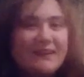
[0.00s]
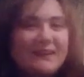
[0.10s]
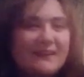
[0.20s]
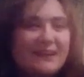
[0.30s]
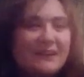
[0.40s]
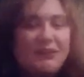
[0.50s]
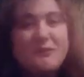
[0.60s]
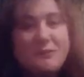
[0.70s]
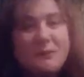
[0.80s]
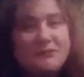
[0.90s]
I'm sorry
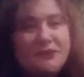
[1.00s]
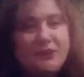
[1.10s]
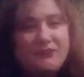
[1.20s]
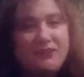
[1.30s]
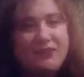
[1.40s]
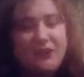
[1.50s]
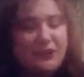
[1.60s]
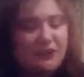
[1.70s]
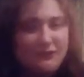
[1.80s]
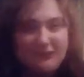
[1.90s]
people
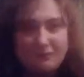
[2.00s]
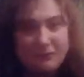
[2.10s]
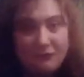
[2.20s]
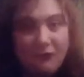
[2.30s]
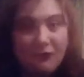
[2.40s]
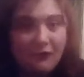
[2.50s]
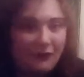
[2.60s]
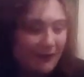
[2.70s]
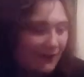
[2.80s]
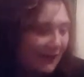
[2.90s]
heard this before,
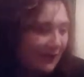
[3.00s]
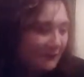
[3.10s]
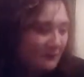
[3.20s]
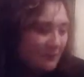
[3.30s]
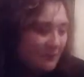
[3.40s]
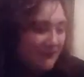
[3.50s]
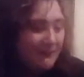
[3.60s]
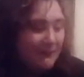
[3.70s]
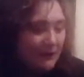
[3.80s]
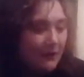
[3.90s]
but
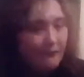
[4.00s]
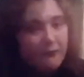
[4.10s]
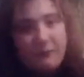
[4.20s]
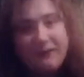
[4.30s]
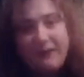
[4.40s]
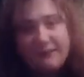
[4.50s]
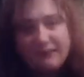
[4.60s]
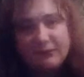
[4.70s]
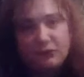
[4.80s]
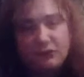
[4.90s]
with being
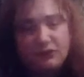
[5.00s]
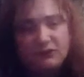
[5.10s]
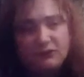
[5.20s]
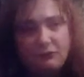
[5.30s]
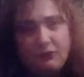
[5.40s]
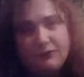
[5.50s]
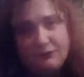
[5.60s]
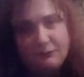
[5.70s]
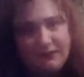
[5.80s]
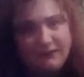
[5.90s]
Asexual Awareness
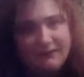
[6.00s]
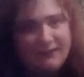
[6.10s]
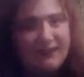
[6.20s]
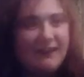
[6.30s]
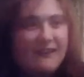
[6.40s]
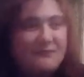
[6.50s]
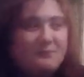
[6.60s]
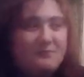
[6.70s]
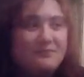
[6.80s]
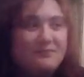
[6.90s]
Week, I'm
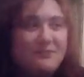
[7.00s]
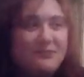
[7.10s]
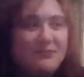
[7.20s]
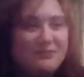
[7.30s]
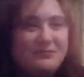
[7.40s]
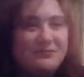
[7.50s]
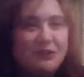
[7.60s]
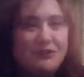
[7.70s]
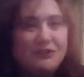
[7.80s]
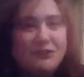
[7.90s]

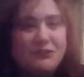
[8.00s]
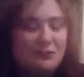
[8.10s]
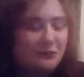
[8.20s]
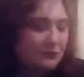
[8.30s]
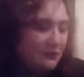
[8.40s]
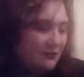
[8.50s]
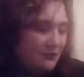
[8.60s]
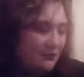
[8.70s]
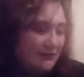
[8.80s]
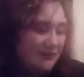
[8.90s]
going to do
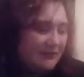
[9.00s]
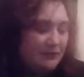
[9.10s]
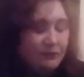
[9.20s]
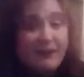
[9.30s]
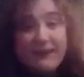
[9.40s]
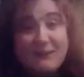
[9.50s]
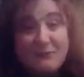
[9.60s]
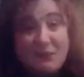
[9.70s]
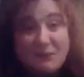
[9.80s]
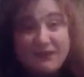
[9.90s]
things, trying my
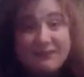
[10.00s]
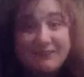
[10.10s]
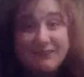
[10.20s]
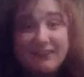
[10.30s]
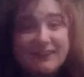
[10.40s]
best to